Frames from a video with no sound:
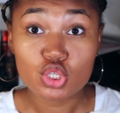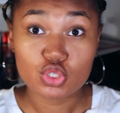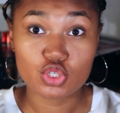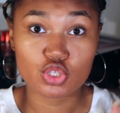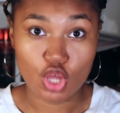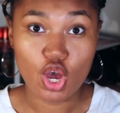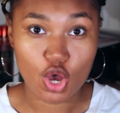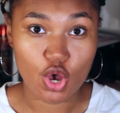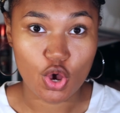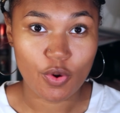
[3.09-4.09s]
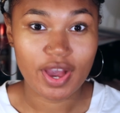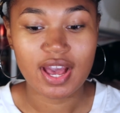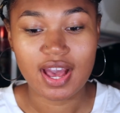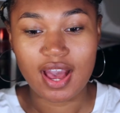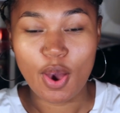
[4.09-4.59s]
so
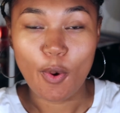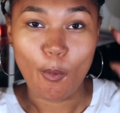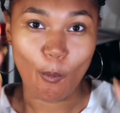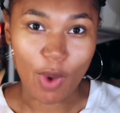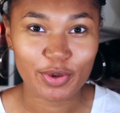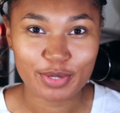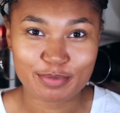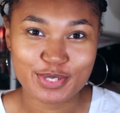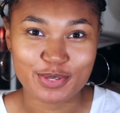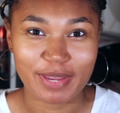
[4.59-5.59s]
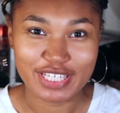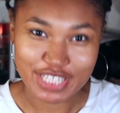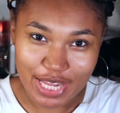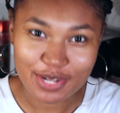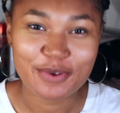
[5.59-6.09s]
welcome to my
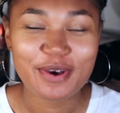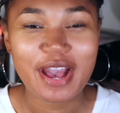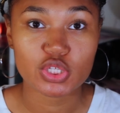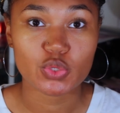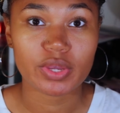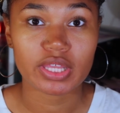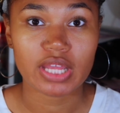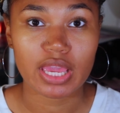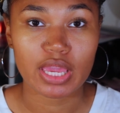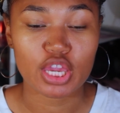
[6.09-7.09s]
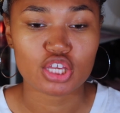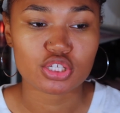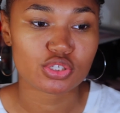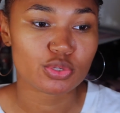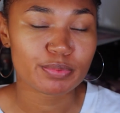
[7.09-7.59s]
channel. We're doing a
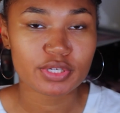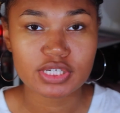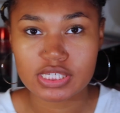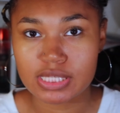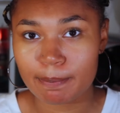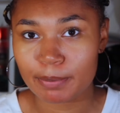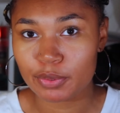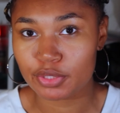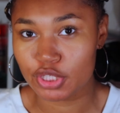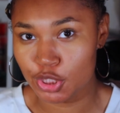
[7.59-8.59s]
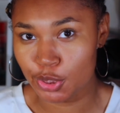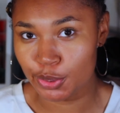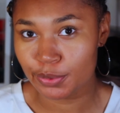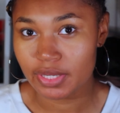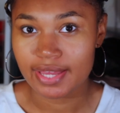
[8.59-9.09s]
super simple,
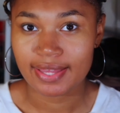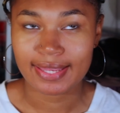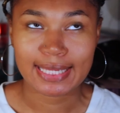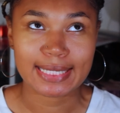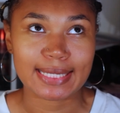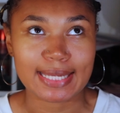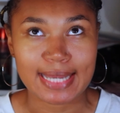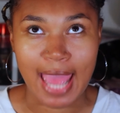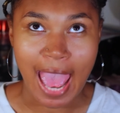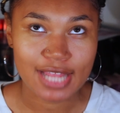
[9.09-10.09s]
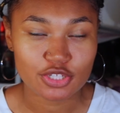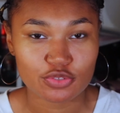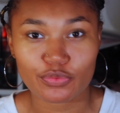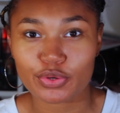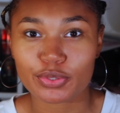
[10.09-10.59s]
cute,
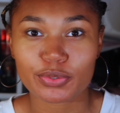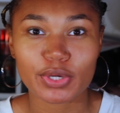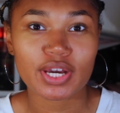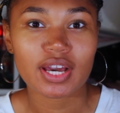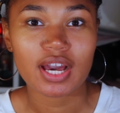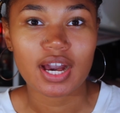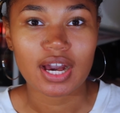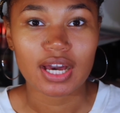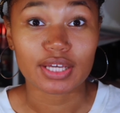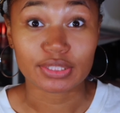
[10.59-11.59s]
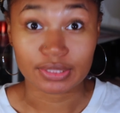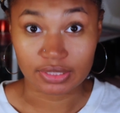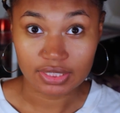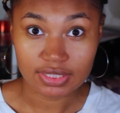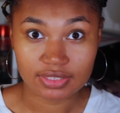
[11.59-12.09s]
natural
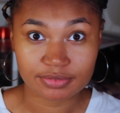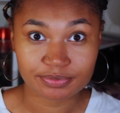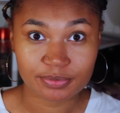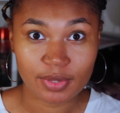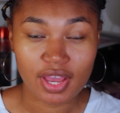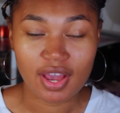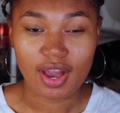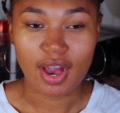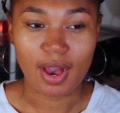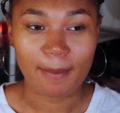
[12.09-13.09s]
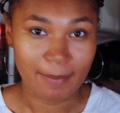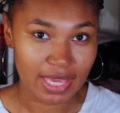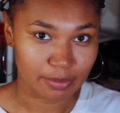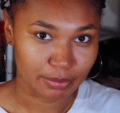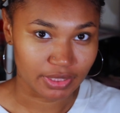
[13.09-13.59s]
look,
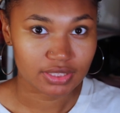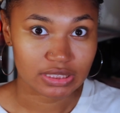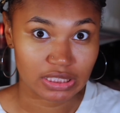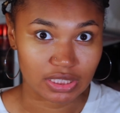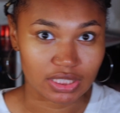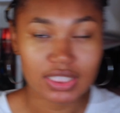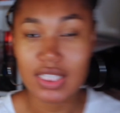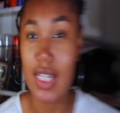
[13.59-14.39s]
makeup look, duh.